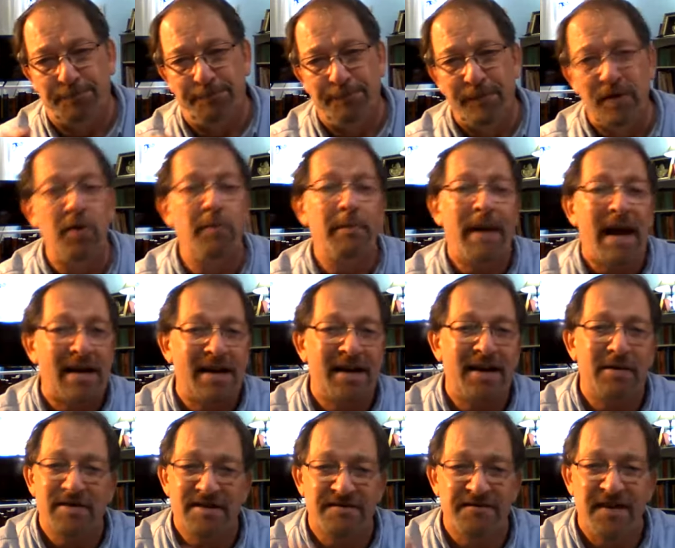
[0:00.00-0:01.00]
humanity
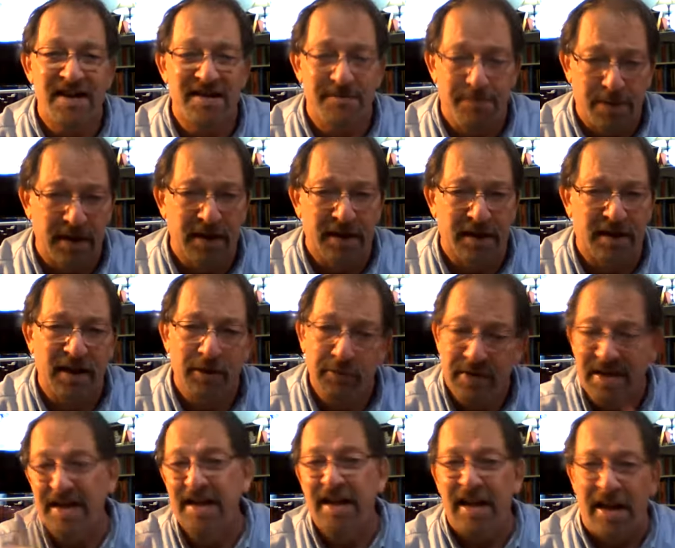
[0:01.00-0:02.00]
was faced politically
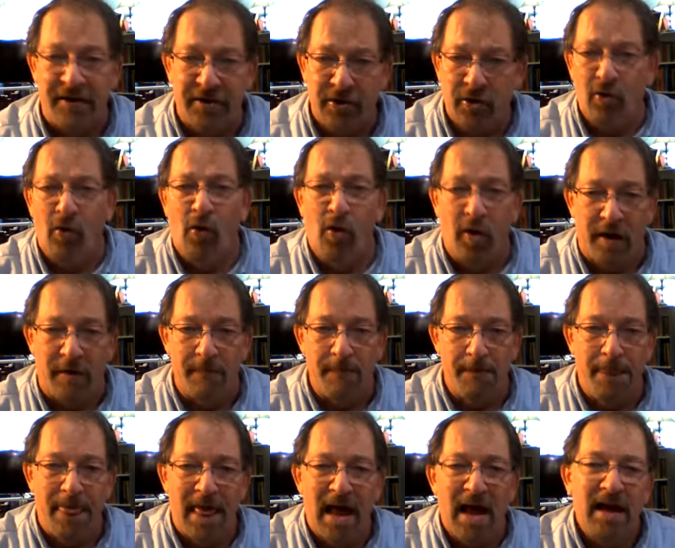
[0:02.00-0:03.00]
with an either or.
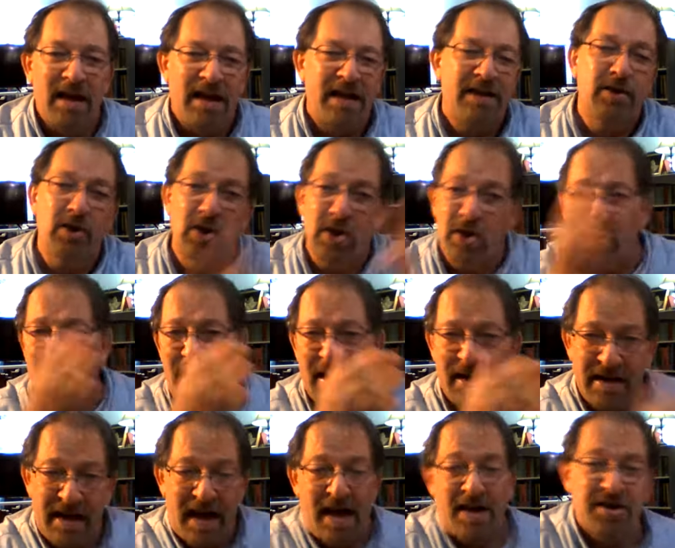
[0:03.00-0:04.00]
Either you had a
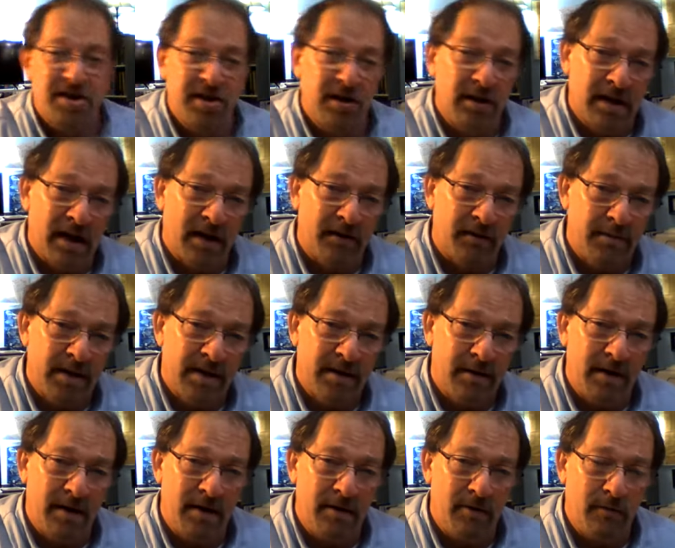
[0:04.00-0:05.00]
national government
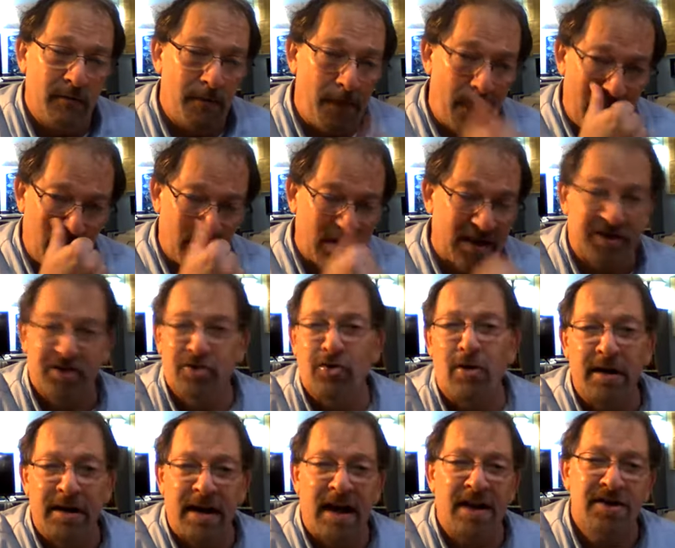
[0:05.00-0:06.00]
with a
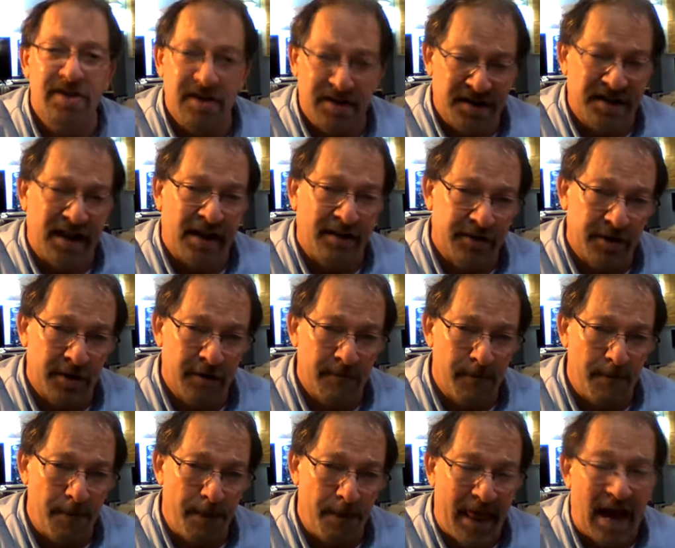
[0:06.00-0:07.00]
strong national center
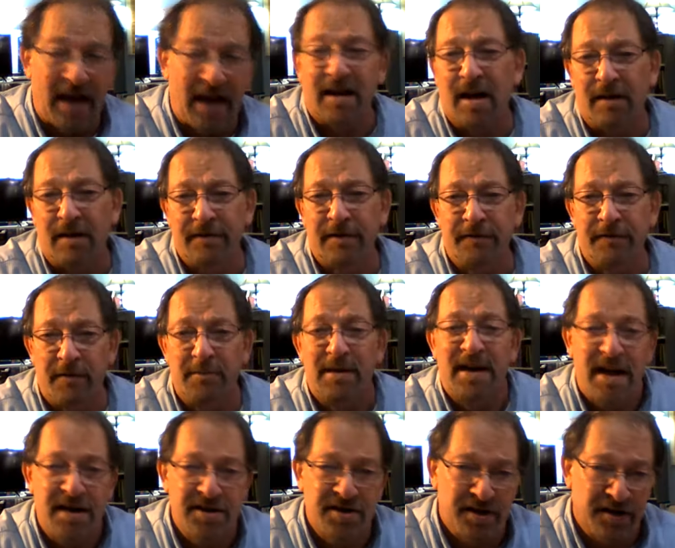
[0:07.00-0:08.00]
that governed from a
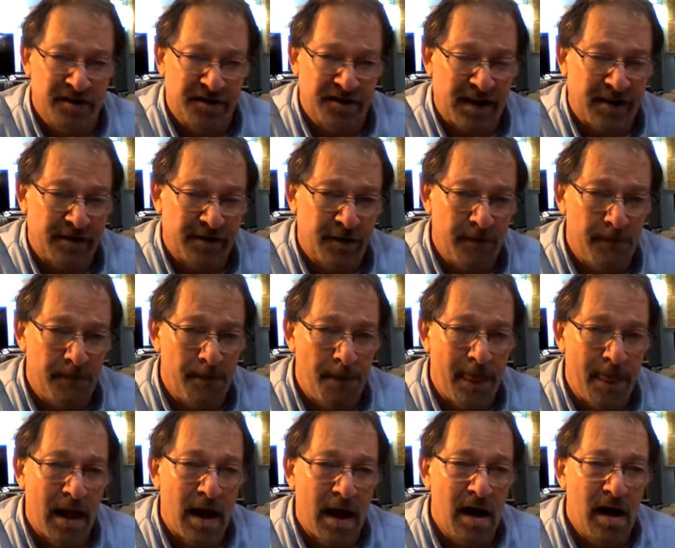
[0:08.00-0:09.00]
national center,
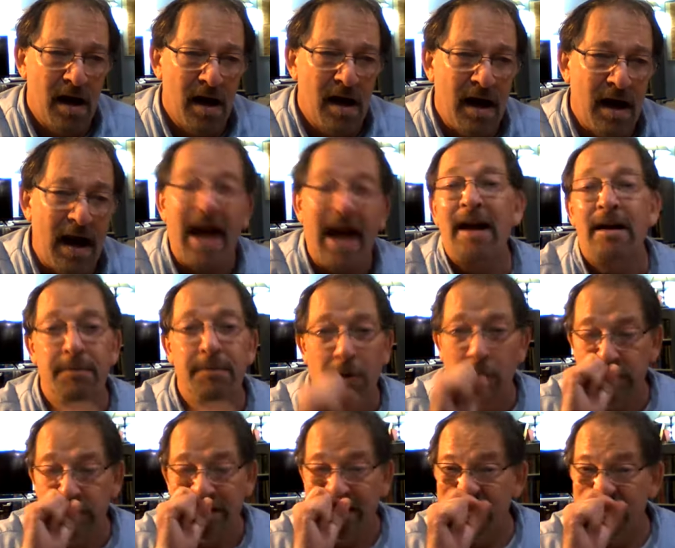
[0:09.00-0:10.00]
and
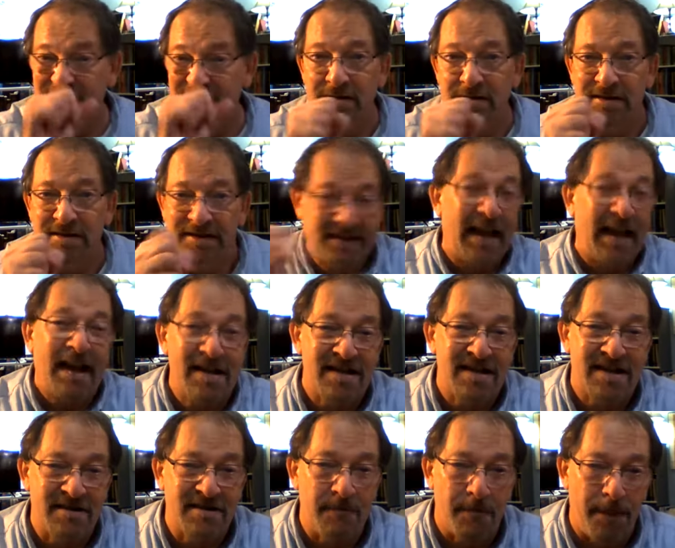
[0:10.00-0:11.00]
most
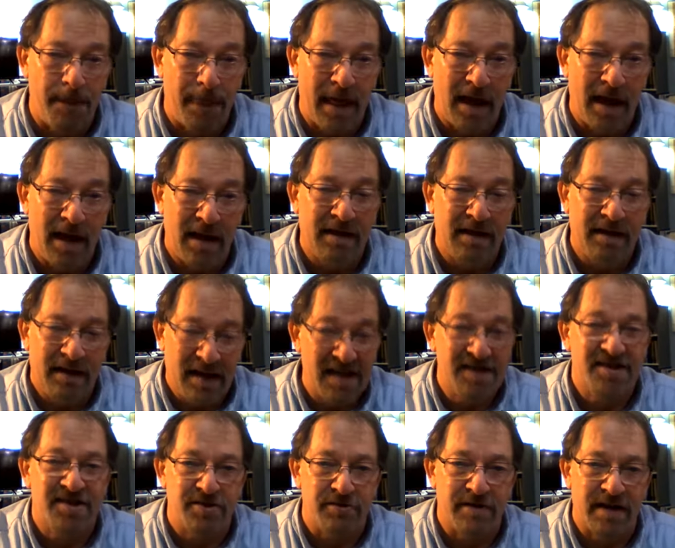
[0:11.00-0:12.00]
states in
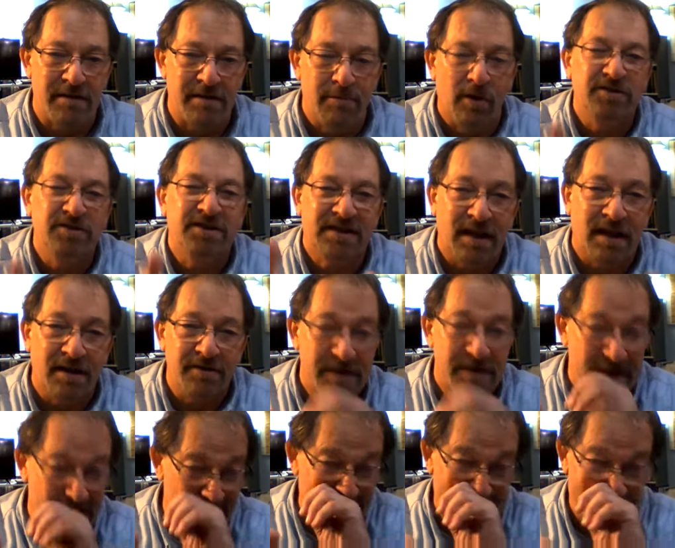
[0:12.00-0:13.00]
history, most
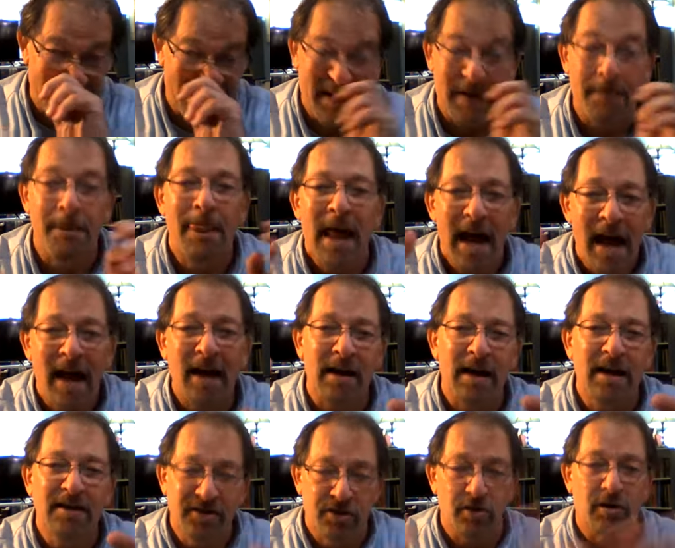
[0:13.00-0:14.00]
countries in history had
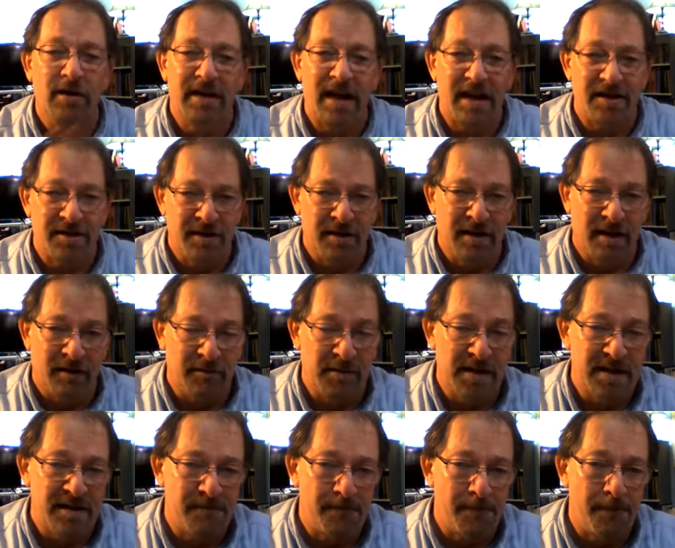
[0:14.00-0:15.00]
strong national
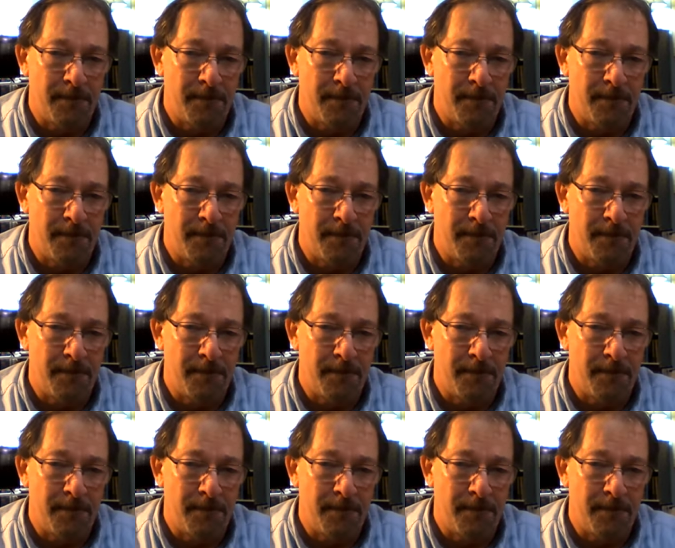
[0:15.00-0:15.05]
governments.